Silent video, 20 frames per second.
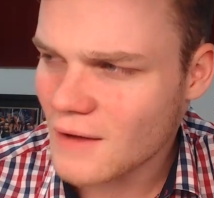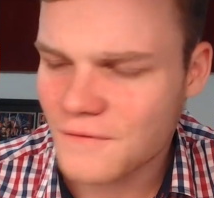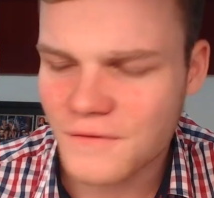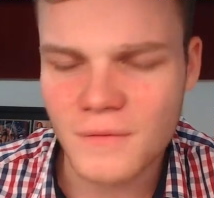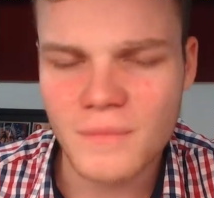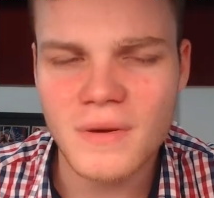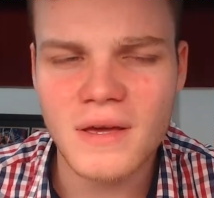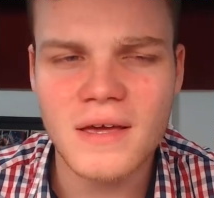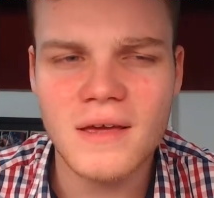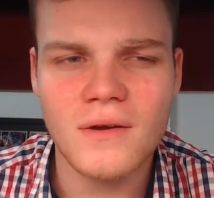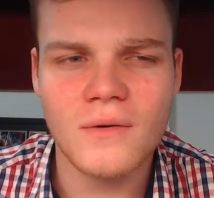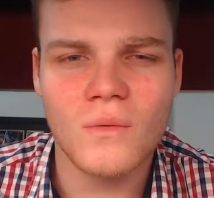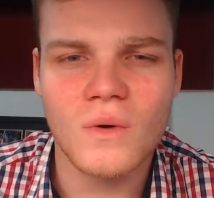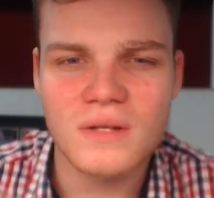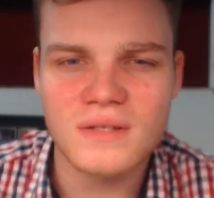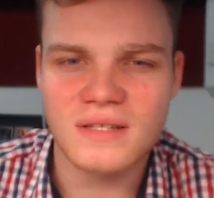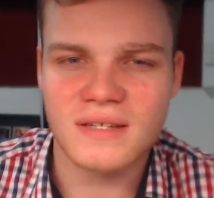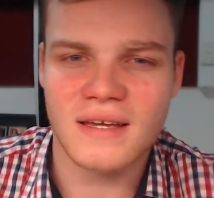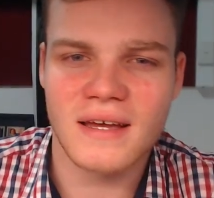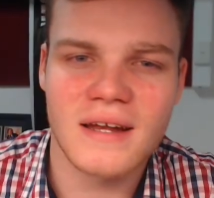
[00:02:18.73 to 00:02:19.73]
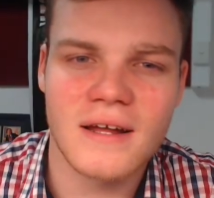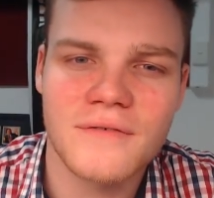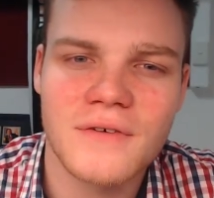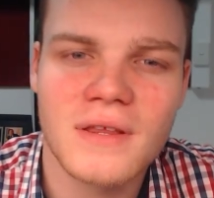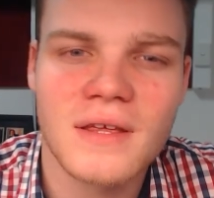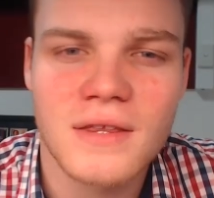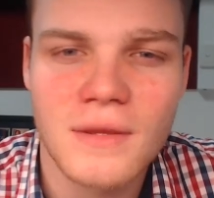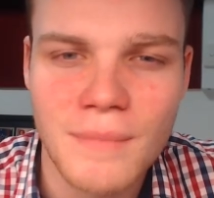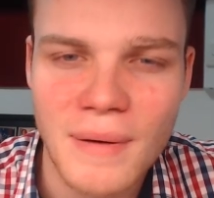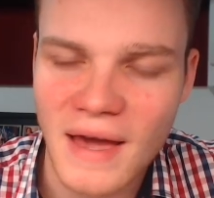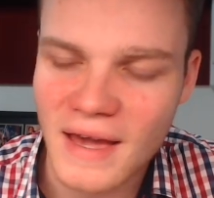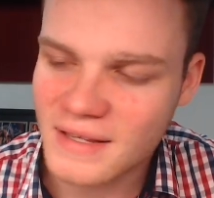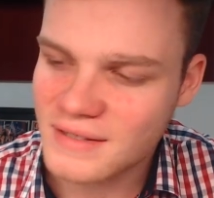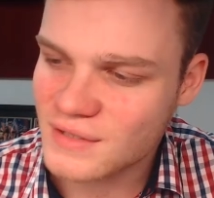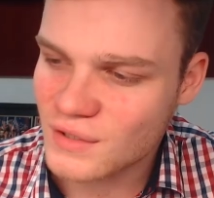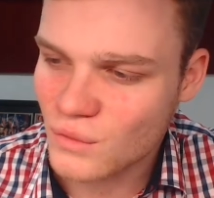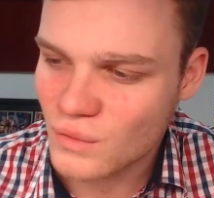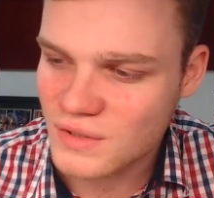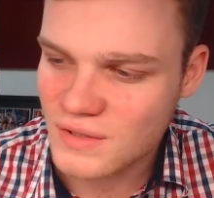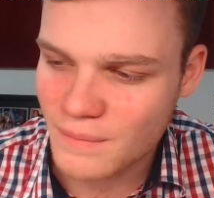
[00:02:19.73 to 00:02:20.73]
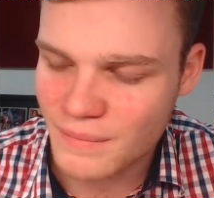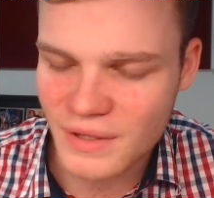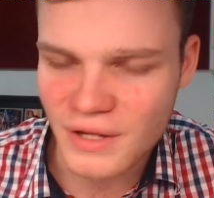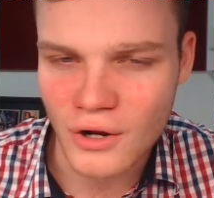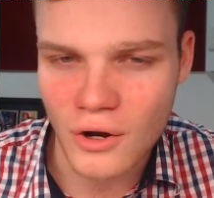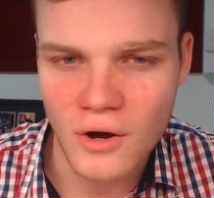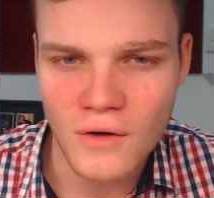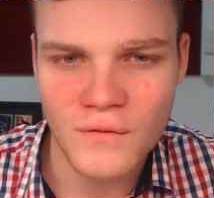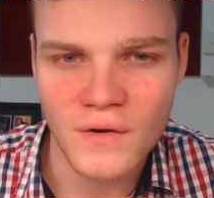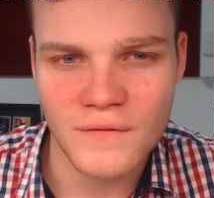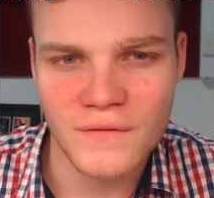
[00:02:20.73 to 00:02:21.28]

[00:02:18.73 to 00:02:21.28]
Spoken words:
For me, once again, I feel like the pacing was a bit off.